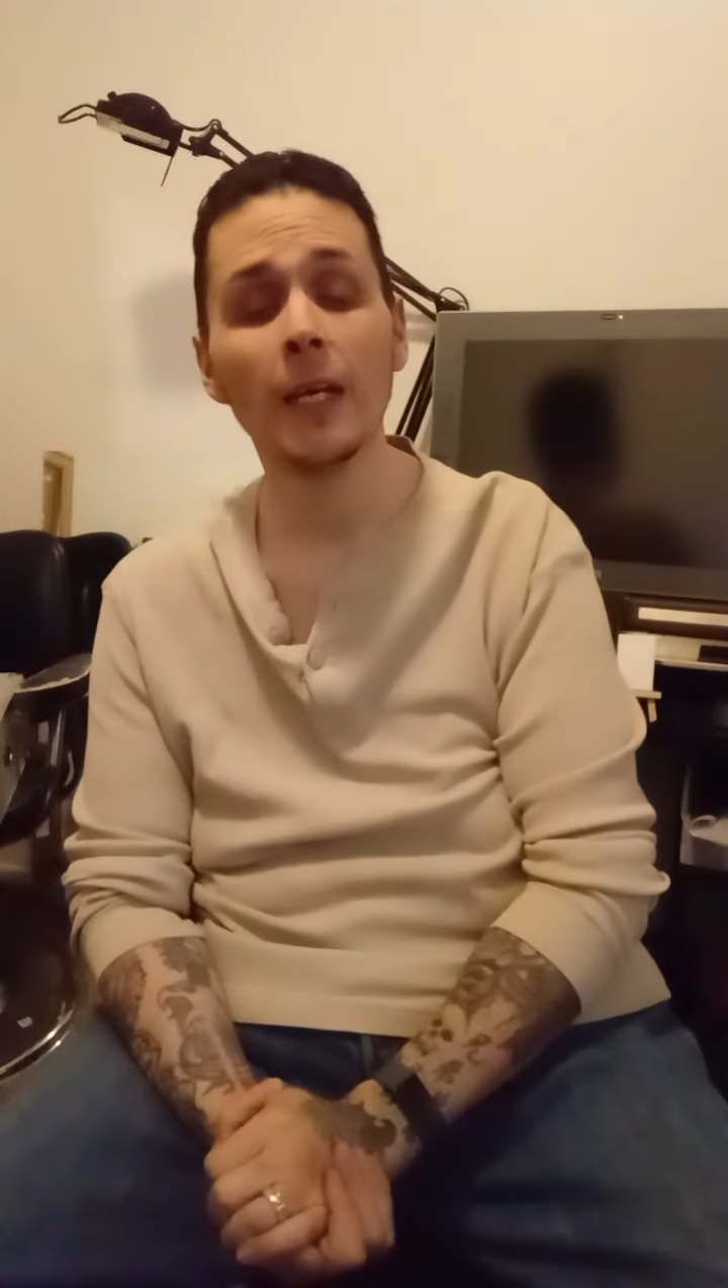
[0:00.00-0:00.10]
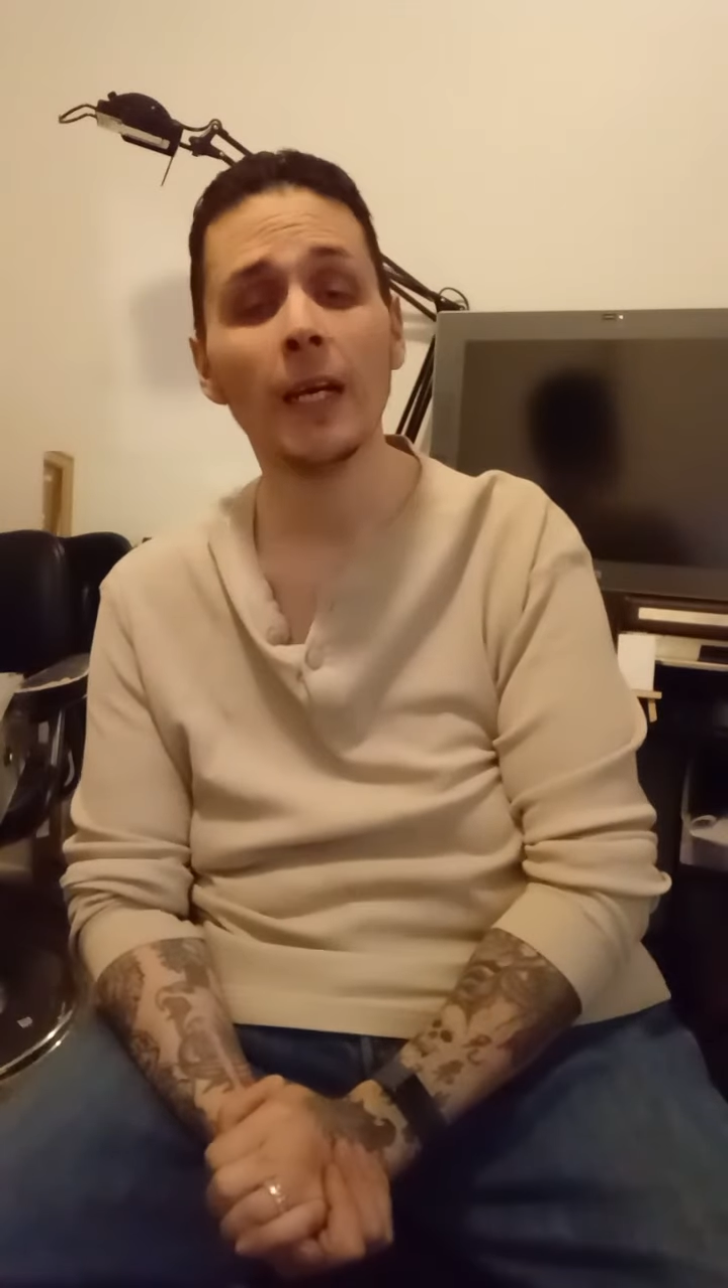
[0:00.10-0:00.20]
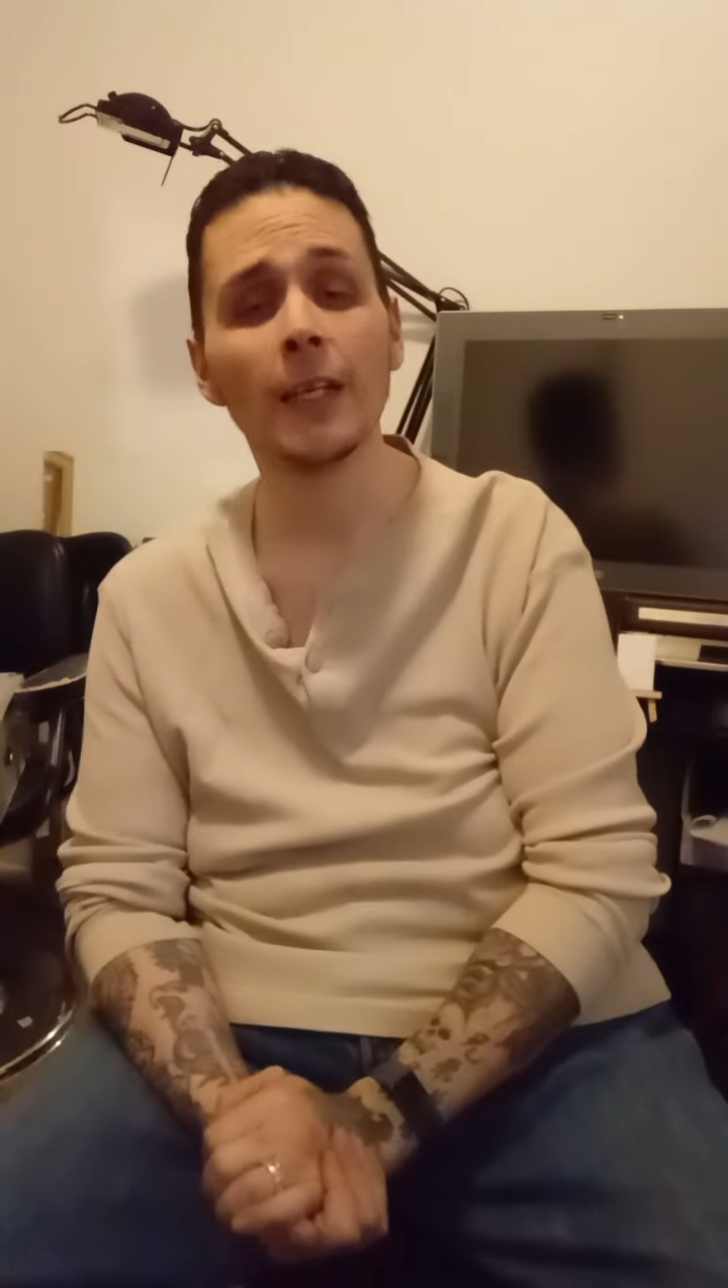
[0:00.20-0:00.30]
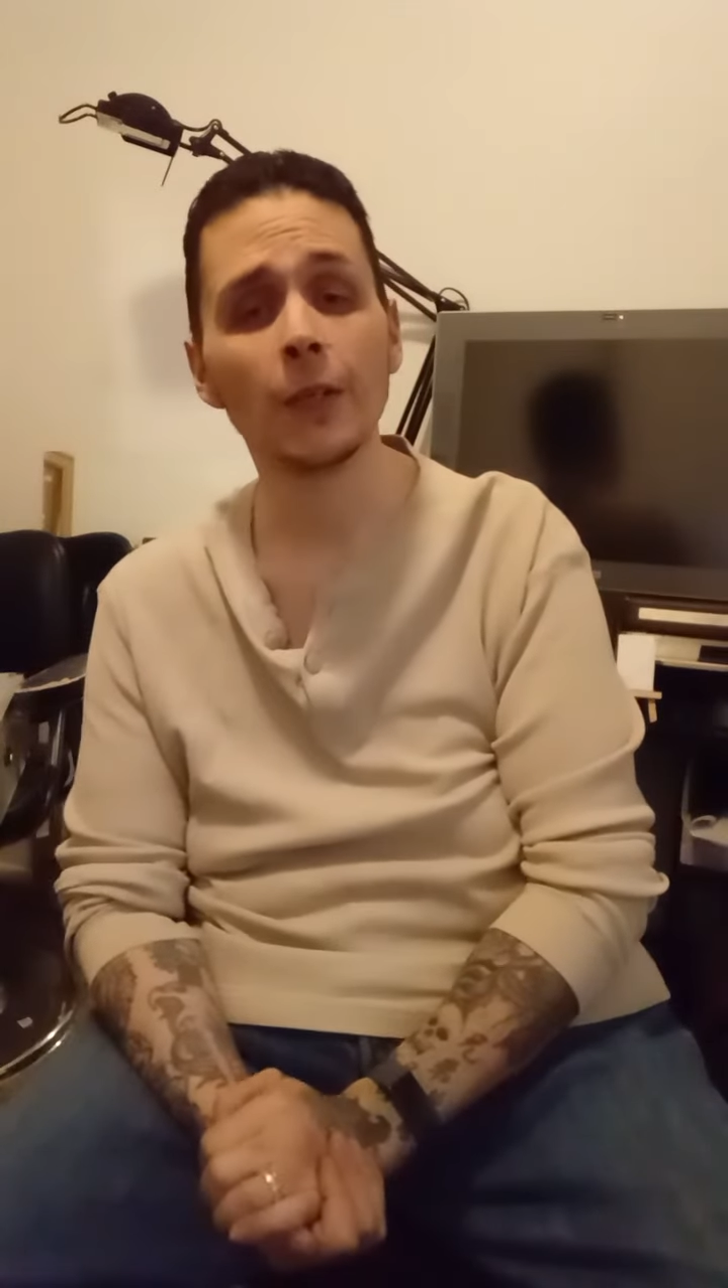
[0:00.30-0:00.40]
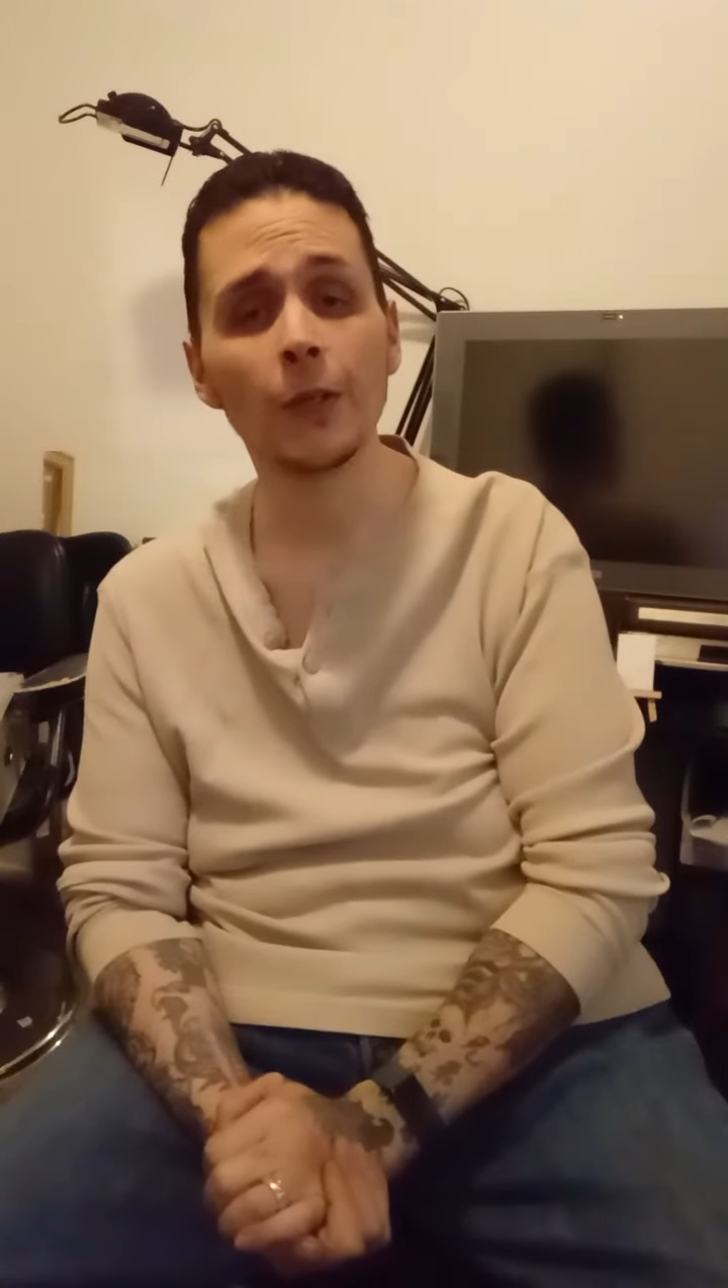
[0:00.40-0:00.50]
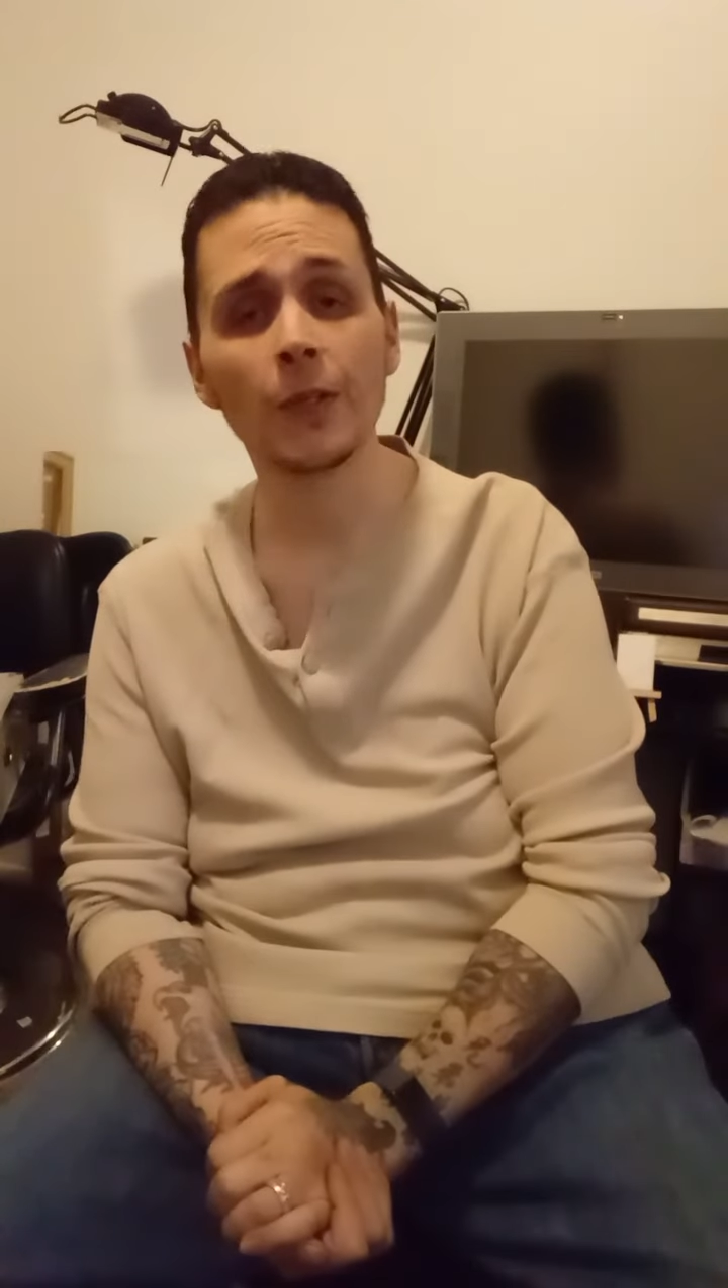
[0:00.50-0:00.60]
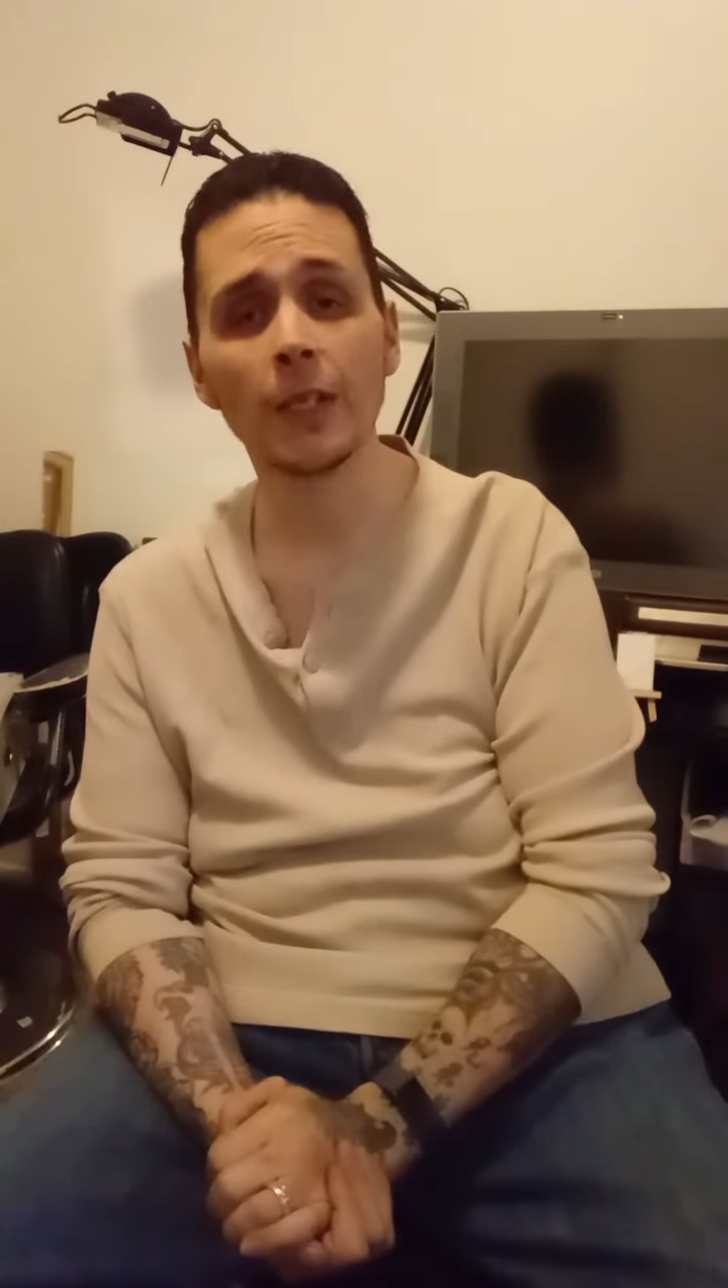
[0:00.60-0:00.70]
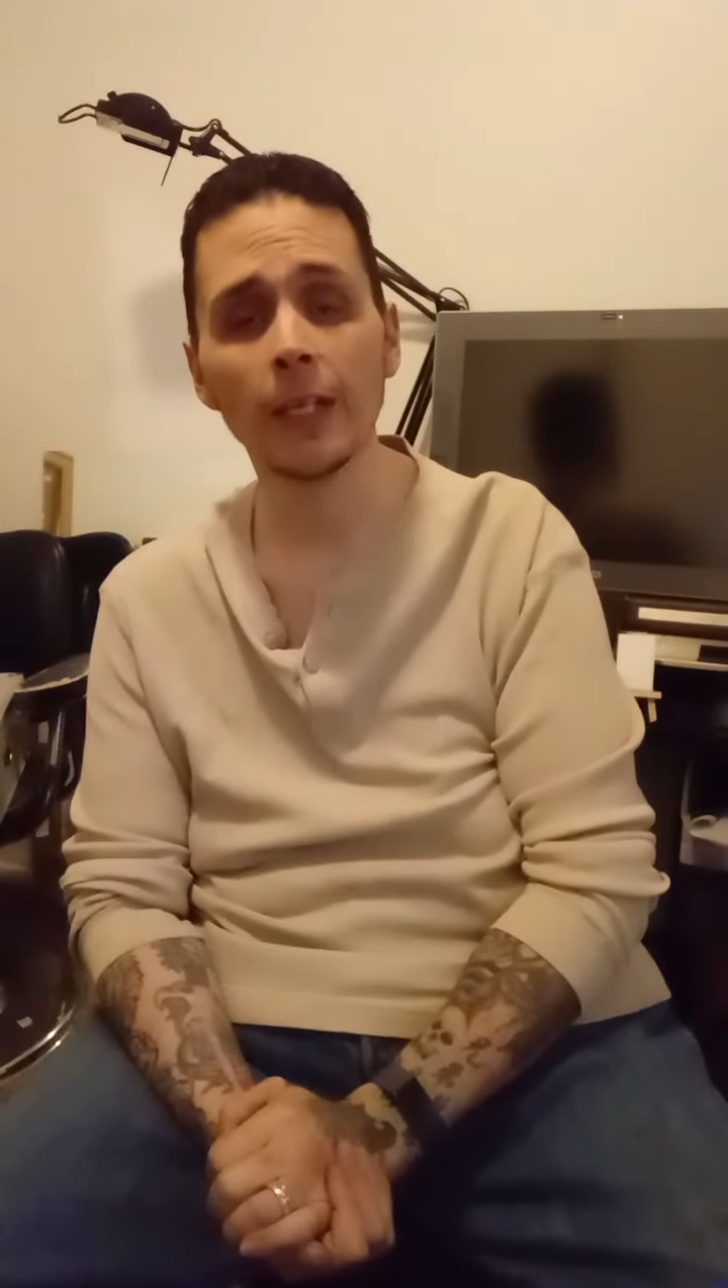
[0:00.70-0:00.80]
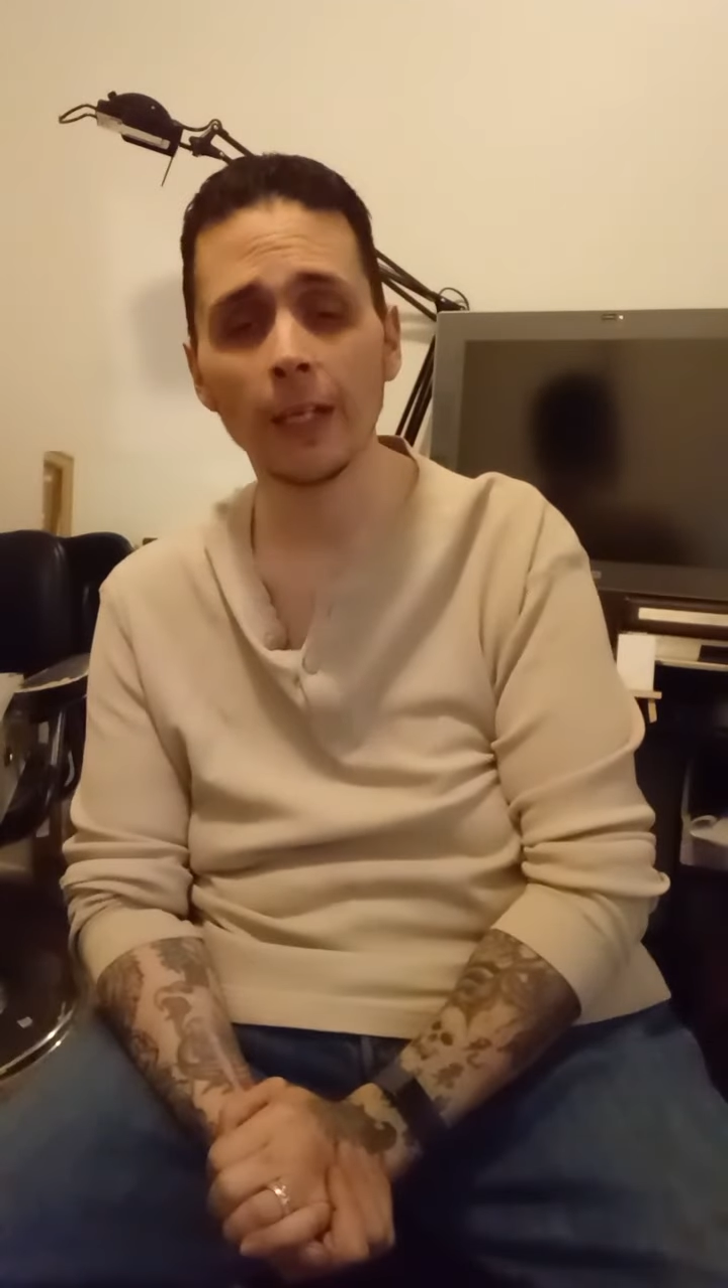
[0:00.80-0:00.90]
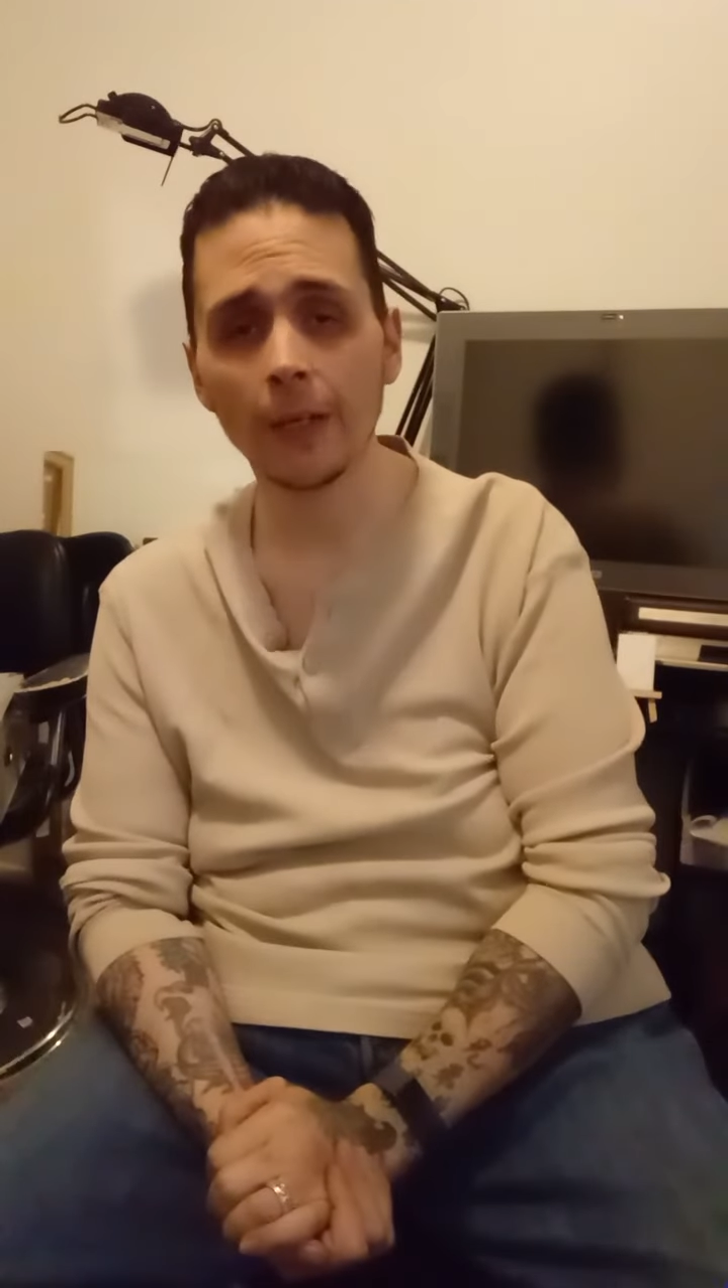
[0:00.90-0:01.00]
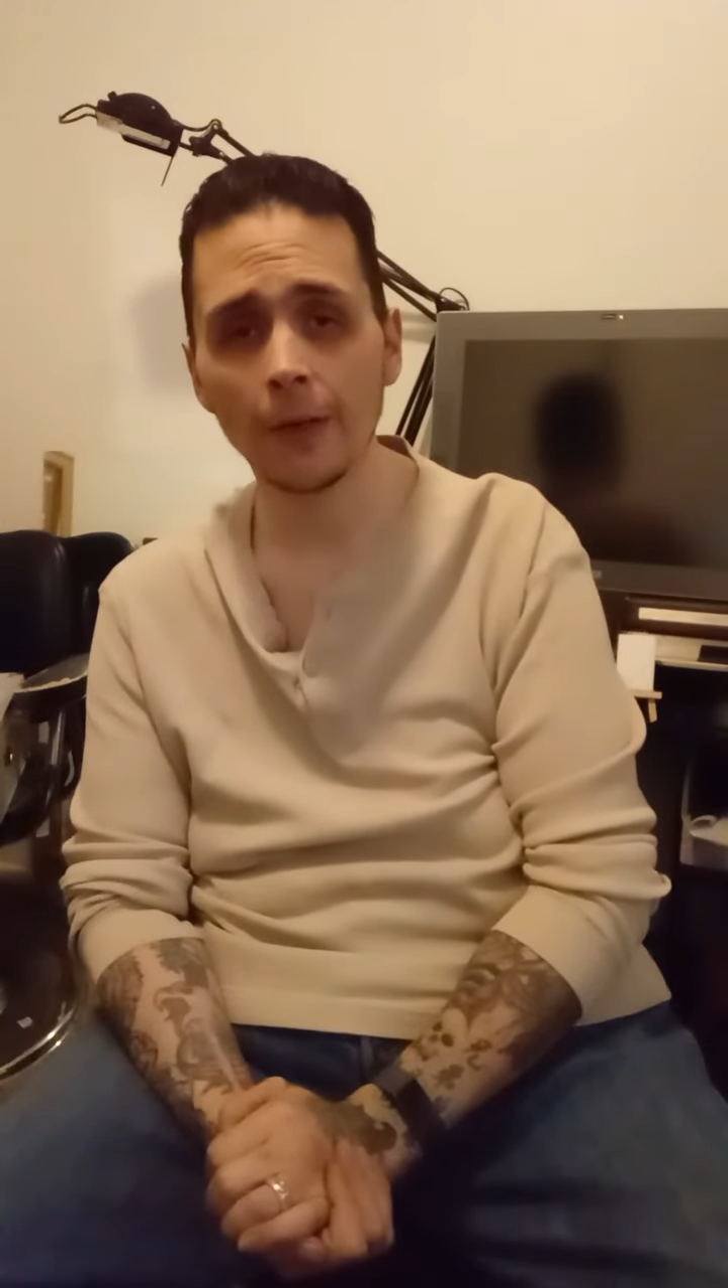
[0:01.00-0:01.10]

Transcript: I do use a kneaded